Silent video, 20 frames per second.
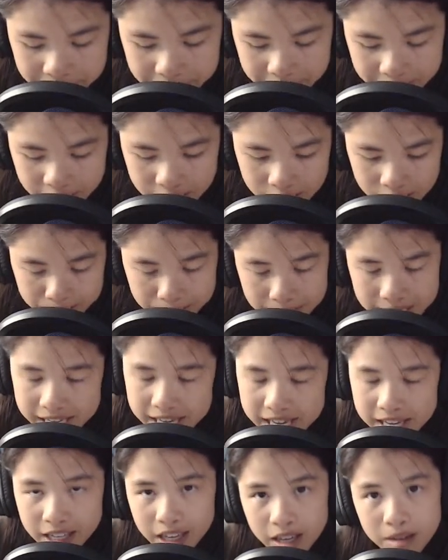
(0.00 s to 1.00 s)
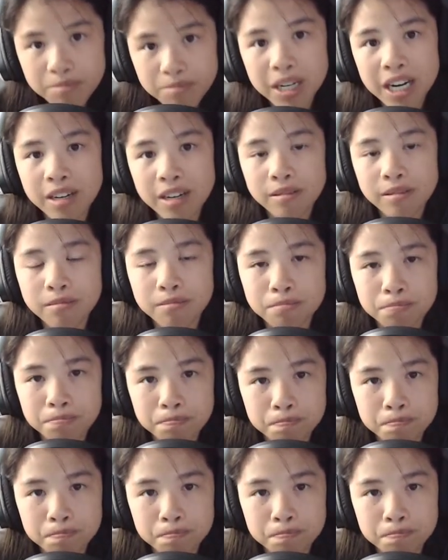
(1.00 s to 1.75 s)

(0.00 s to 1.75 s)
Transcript: speaking about